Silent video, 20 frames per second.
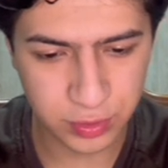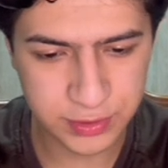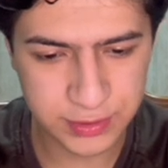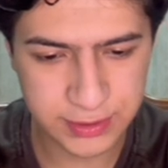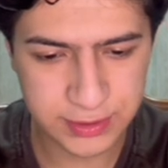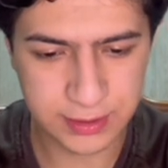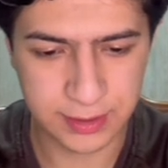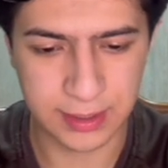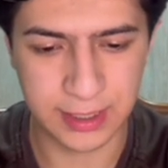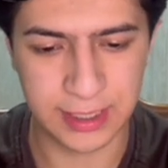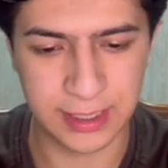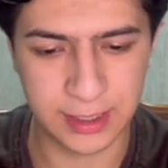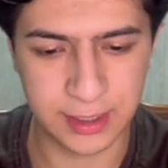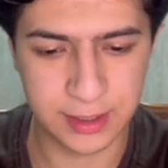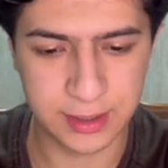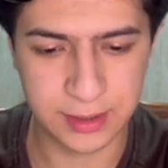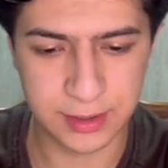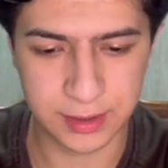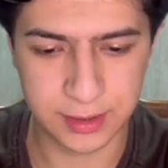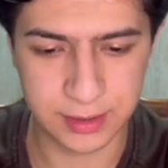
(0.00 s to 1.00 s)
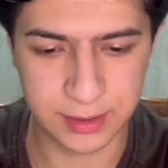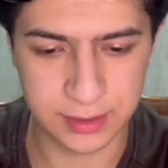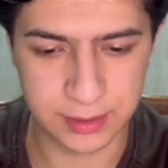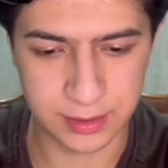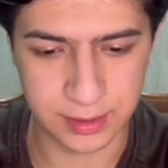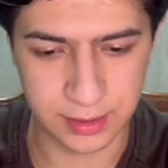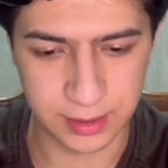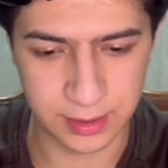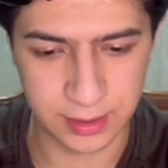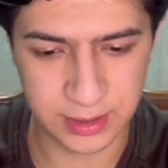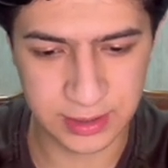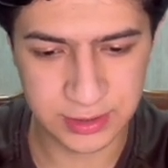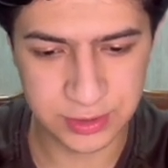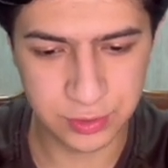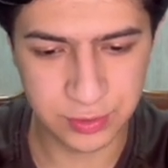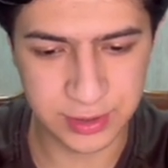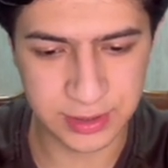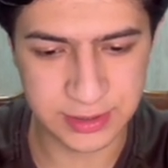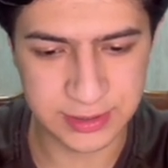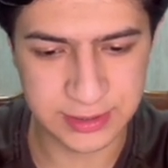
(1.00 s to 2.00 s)
Like as you
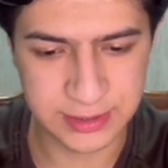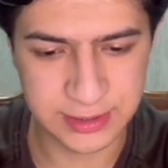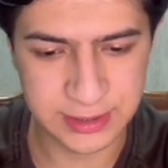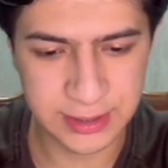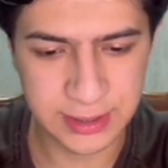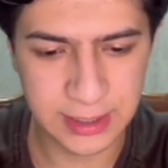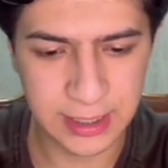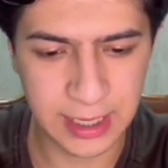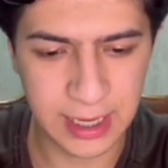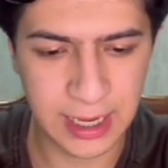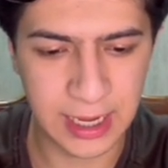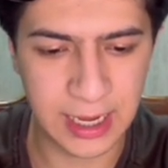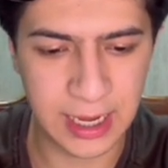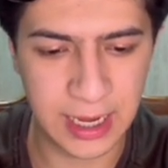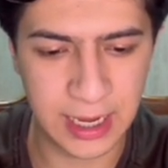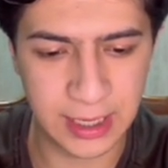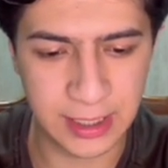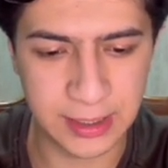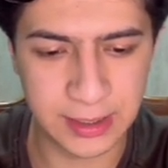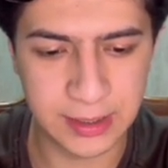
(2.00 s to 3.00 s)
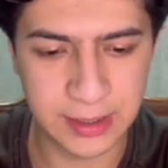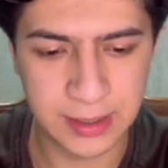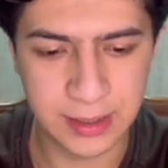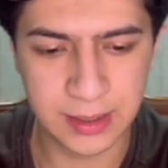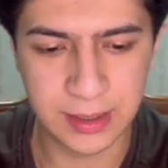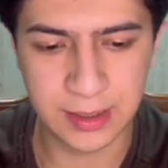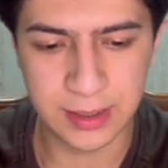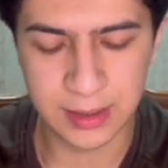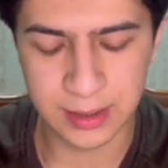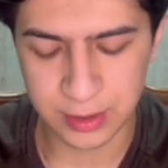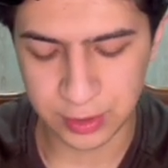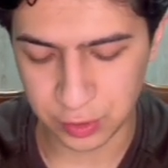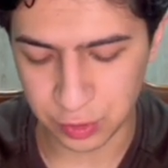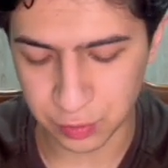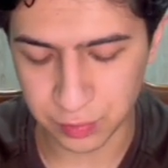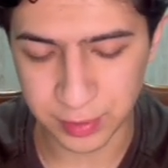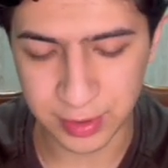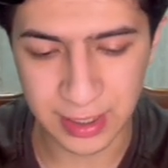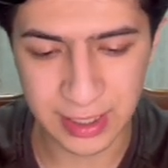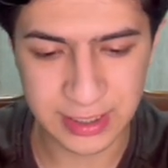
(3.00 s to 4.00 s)
can see, I
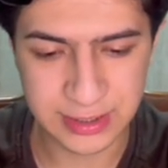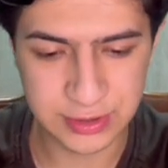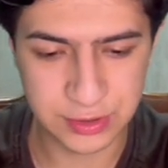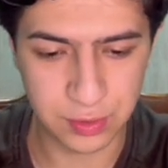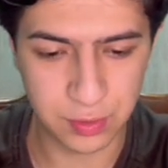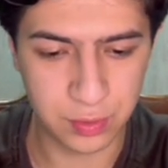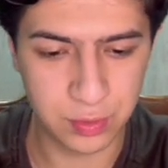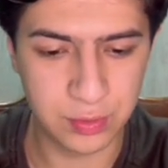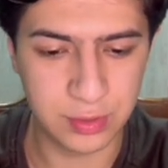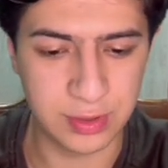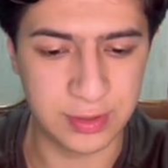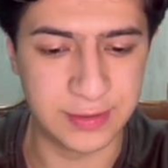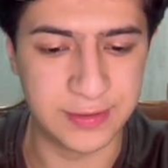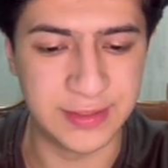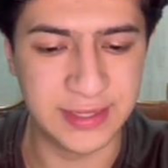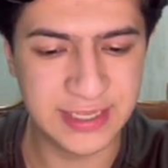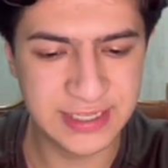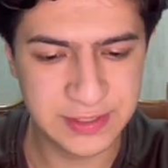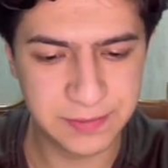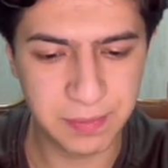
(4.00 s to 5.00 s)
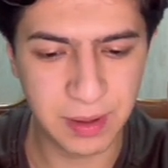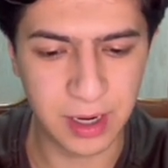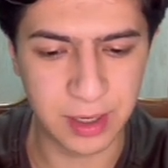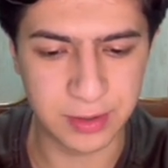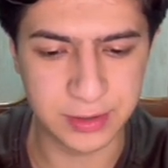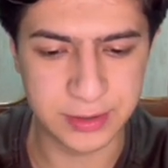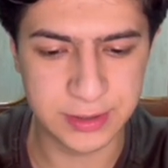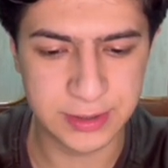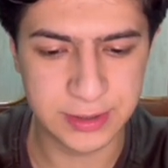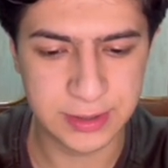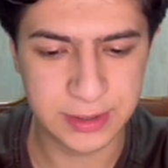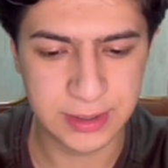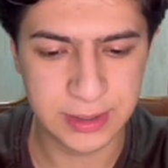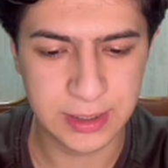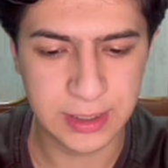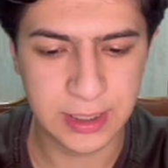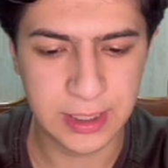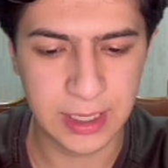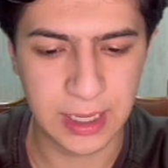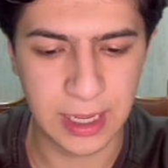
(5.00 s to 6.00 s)
humanized only this part.
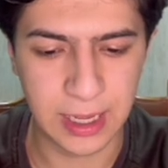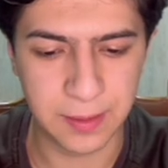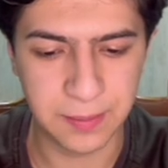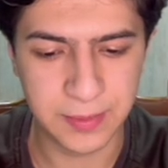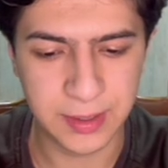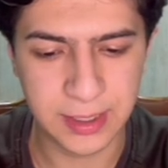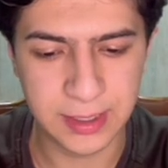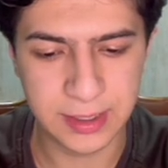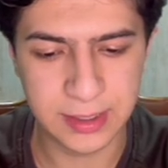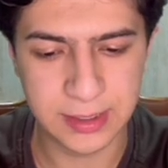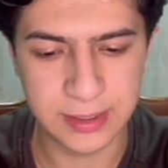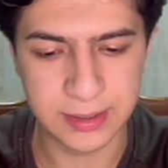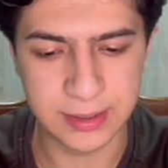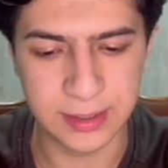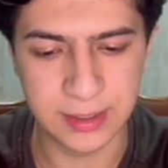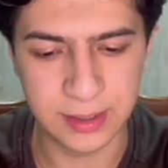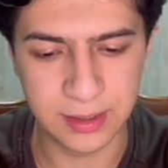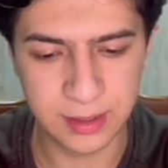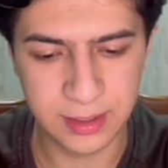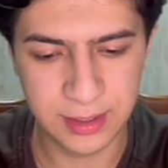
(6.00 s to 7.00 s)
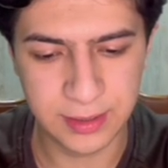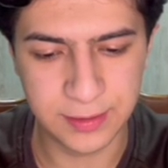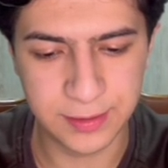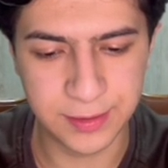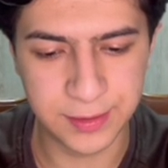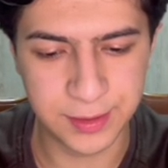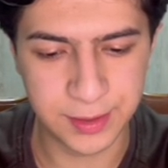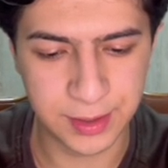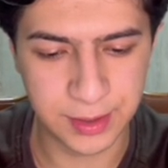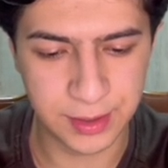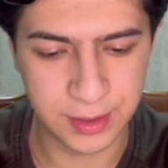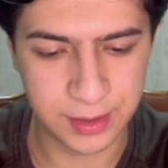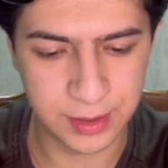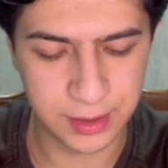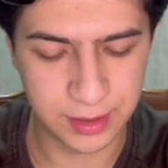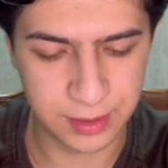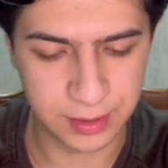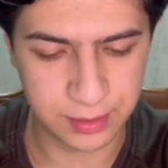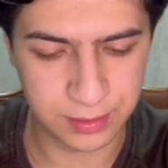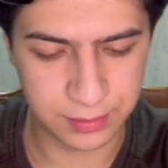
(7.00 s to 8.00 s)
I'm gonna delete the
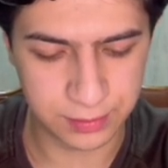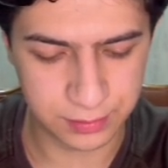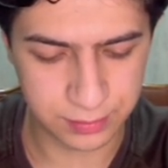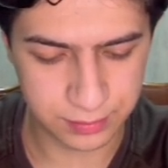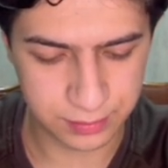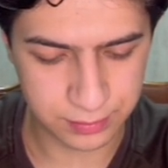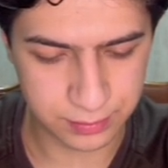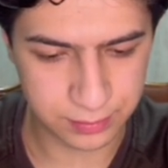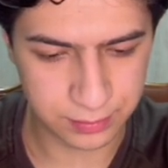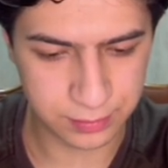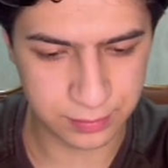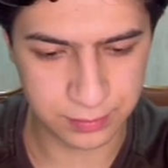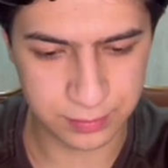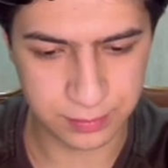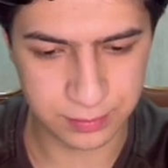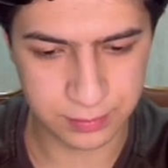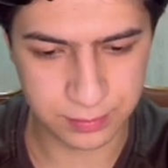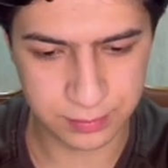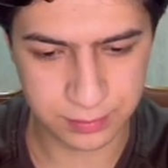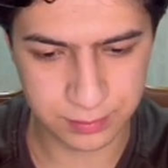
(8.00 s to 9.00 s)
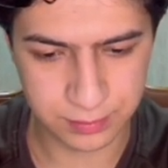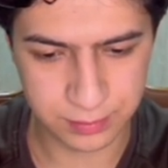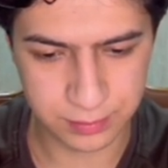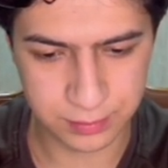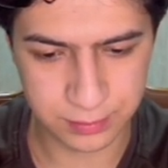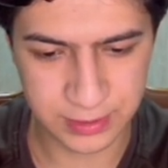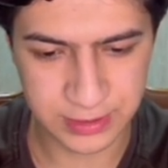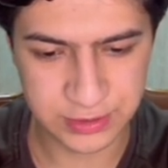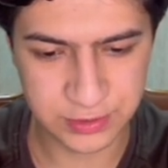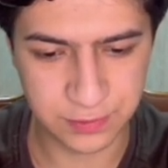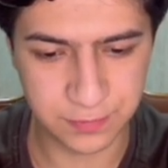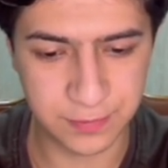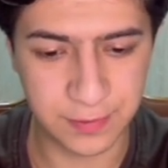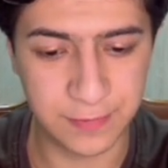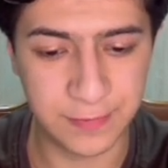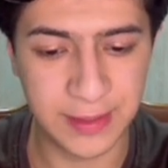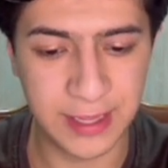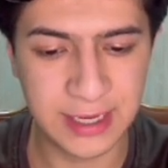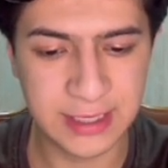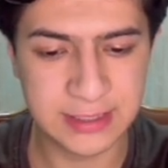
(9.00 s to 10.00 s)
rest of the
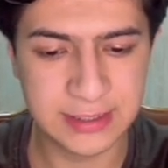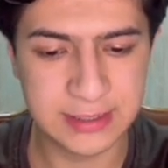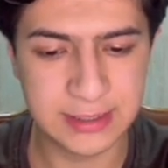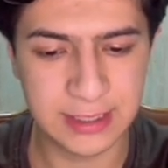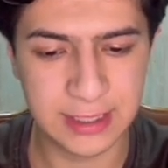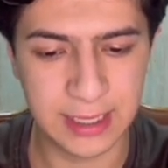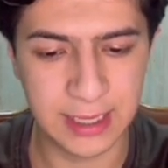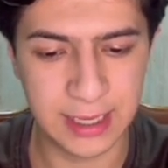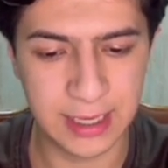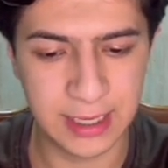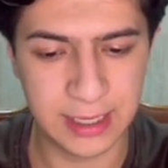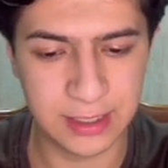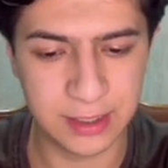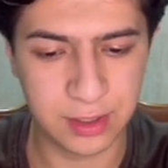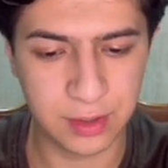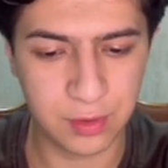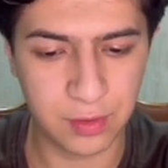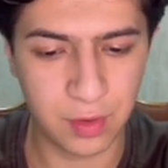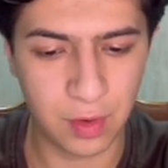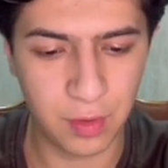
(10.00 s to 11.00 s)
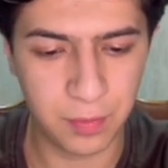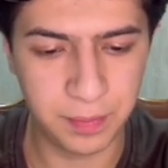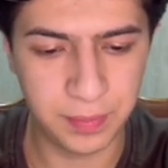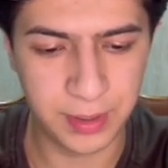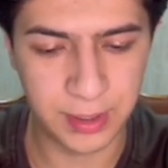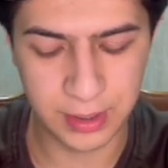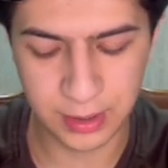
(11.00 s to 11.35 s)
text and copy